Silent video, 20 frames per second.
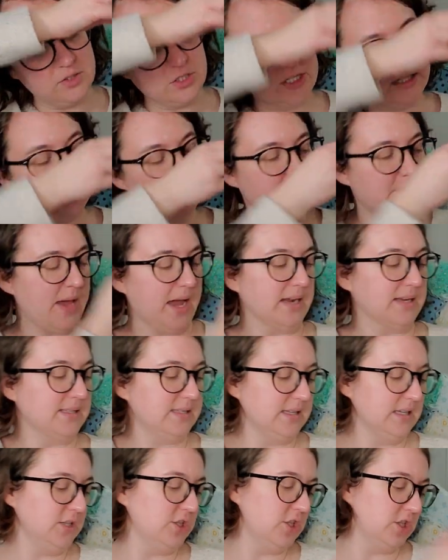which is in
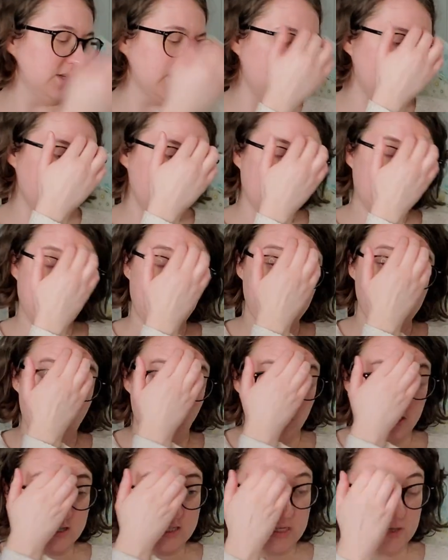backstitch, and then I'm
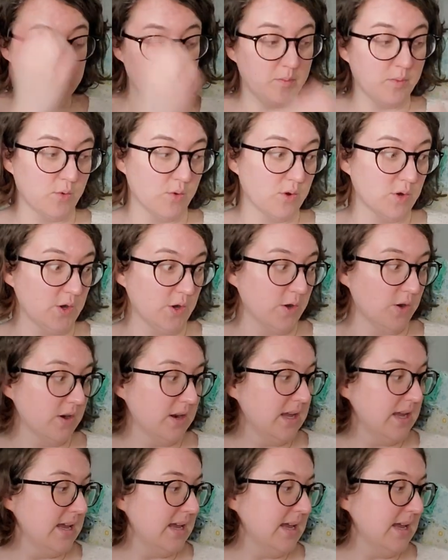on to border.